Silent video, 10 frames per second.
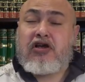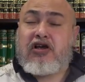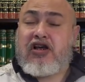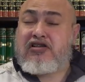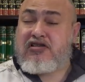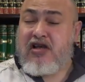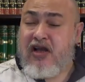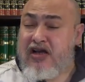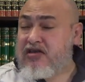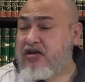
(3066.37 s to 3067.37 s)

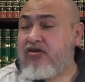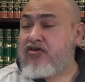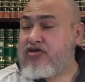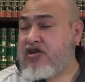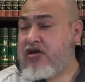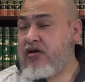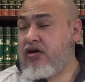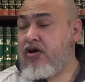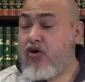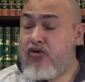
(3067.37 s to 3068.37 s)
al-Hassan al-Hussein,
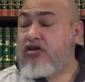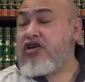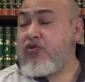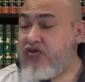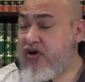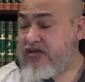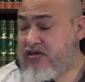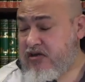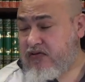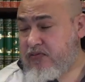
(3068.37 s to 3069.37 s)
although they were
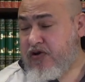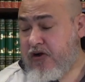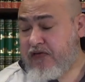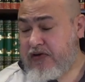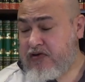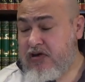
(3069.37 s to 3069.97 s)
grandson of the Prophet,